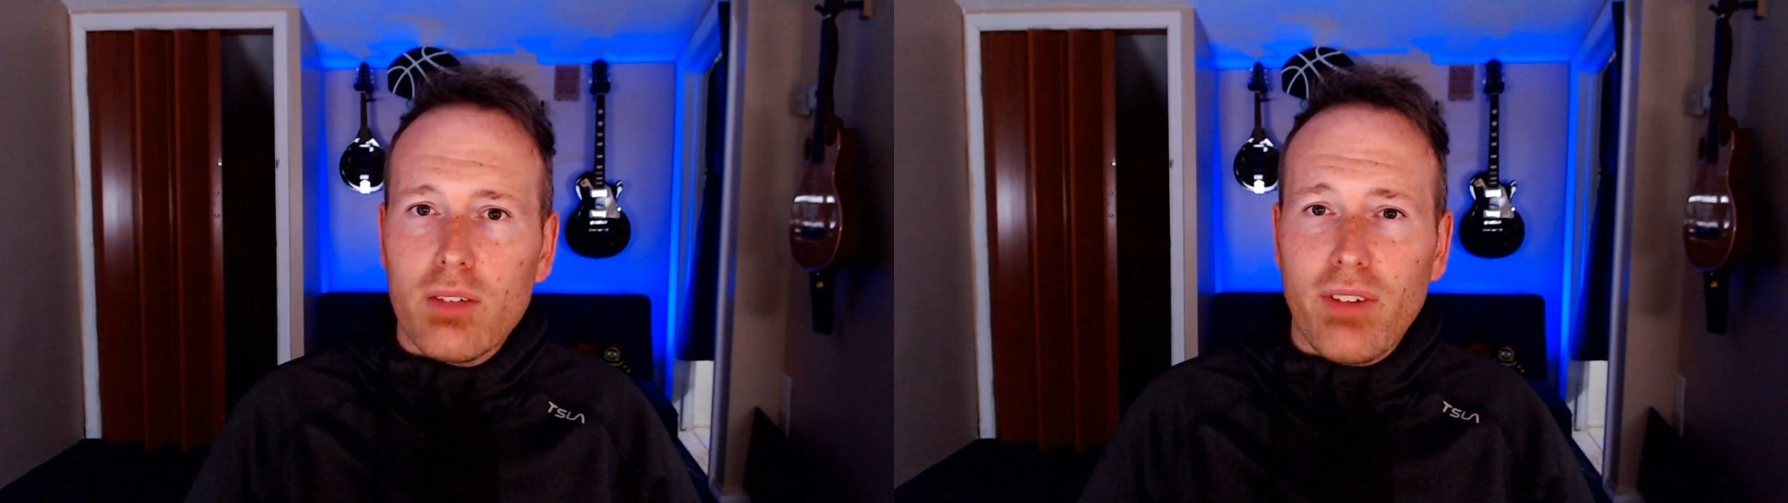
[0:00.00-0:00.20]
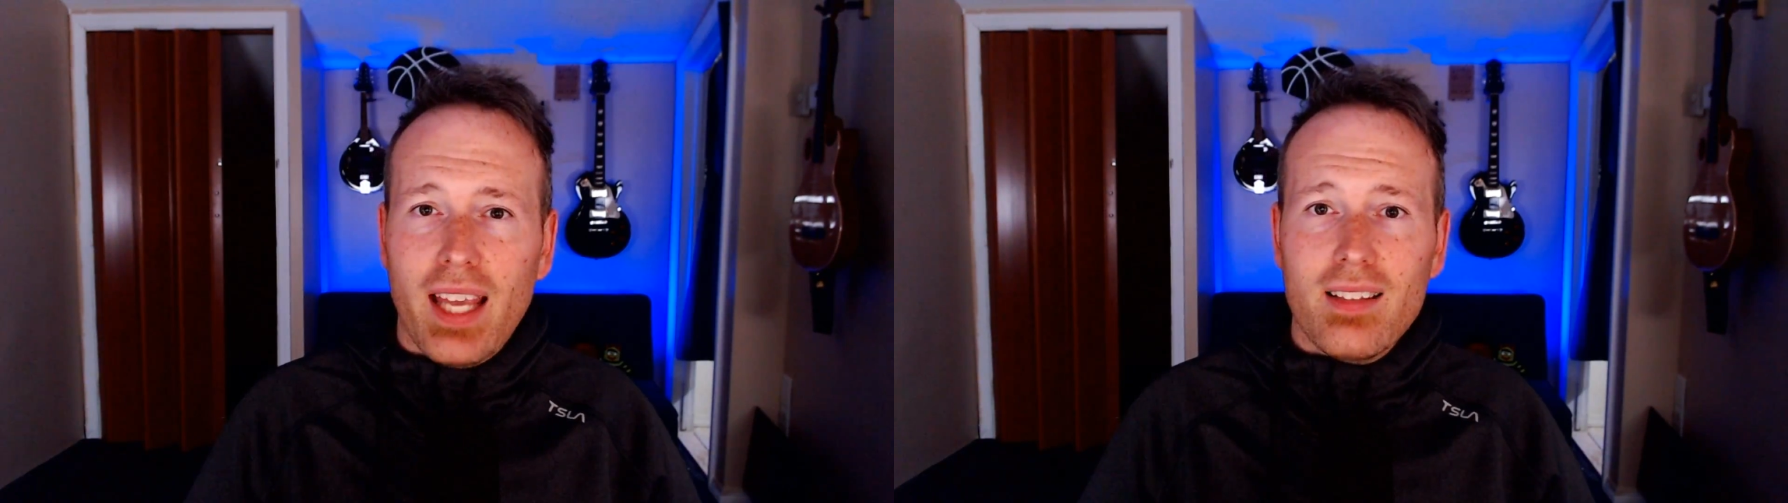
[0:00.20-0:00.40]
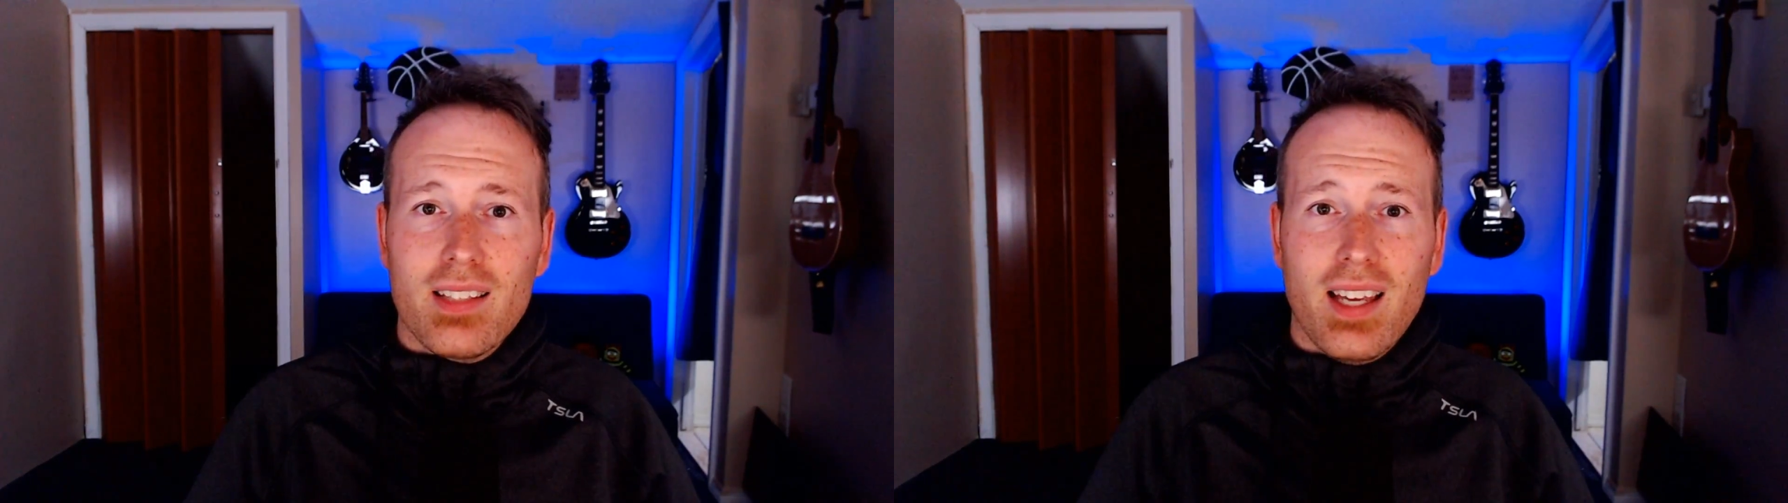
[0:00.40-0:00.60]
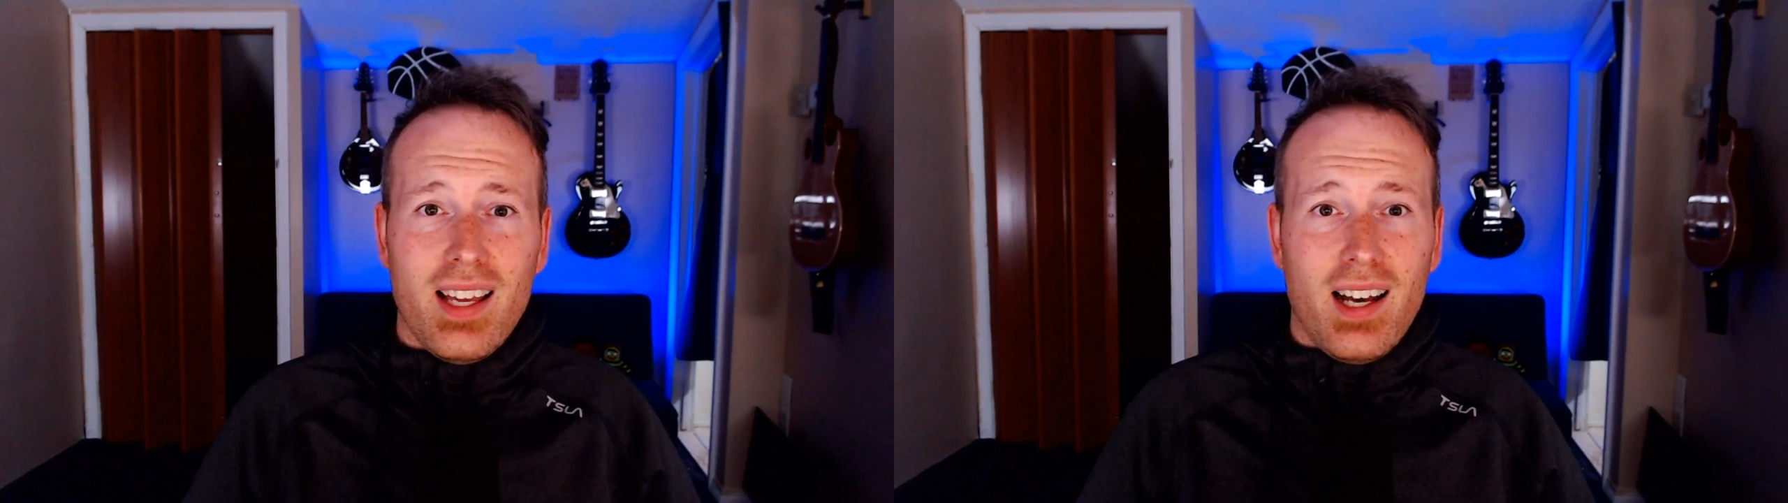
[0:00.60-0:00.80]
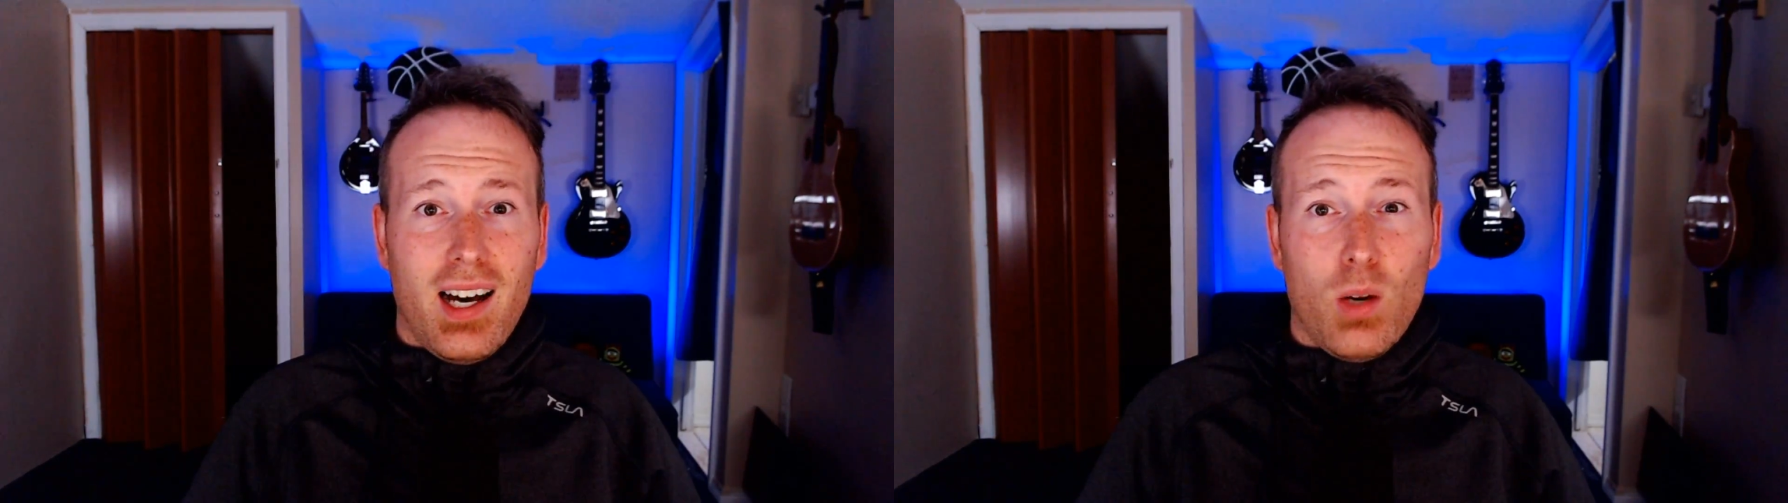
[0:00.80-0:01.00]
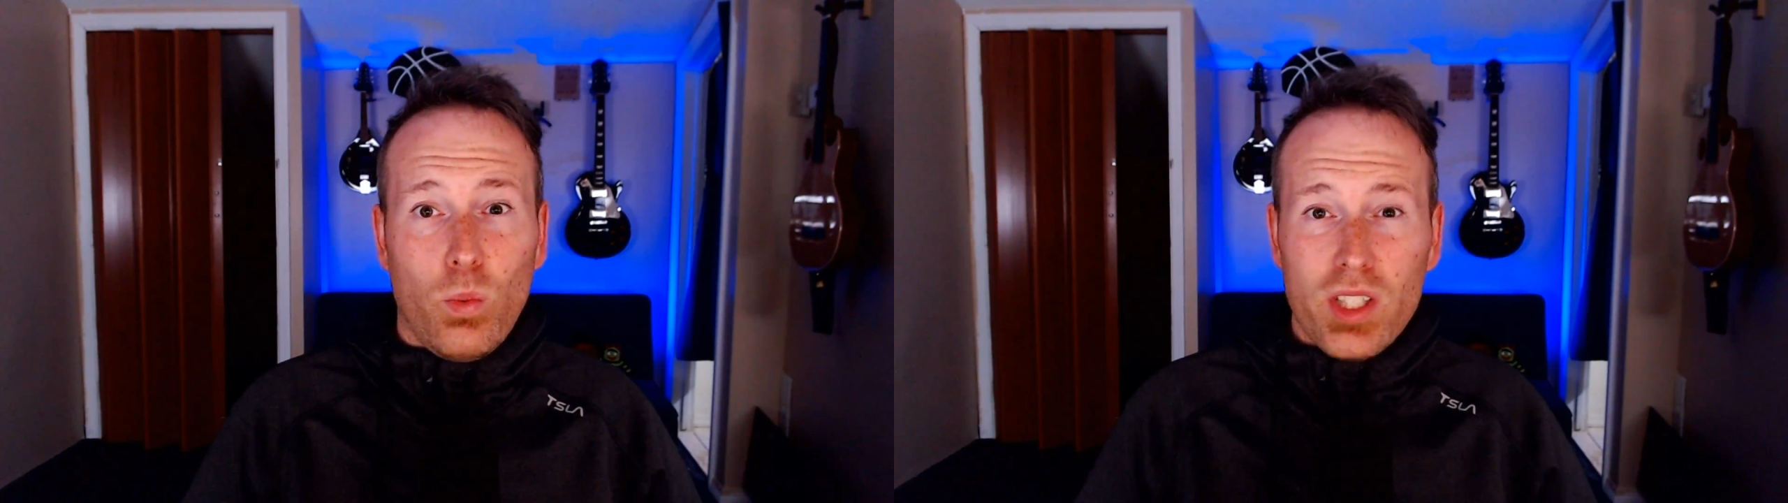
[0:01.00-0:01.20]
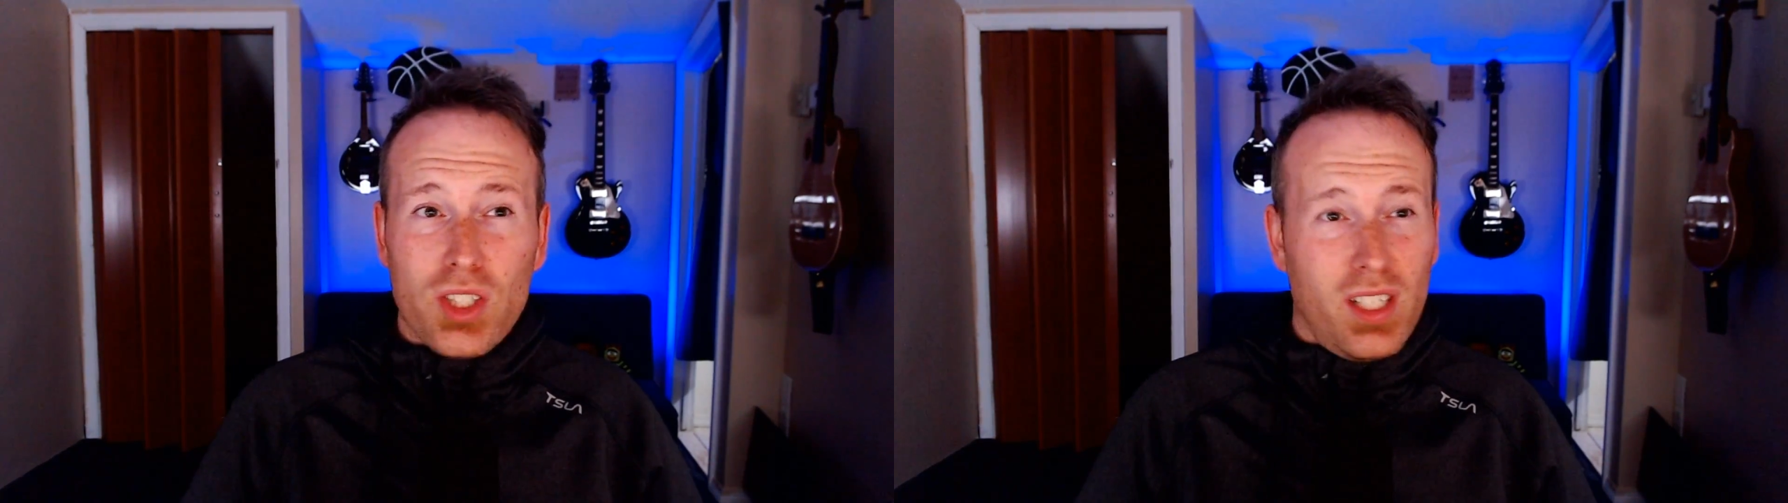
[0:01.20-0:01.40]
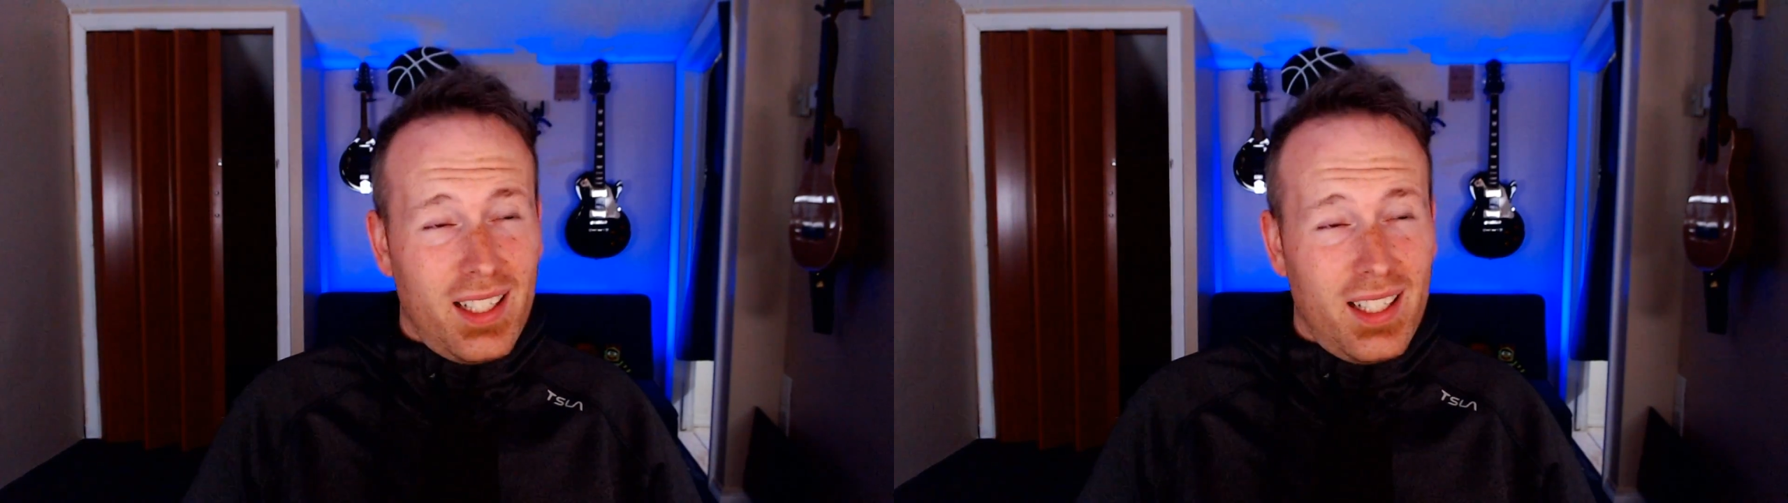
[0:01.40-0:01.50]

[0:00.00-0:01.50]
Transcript: phase, which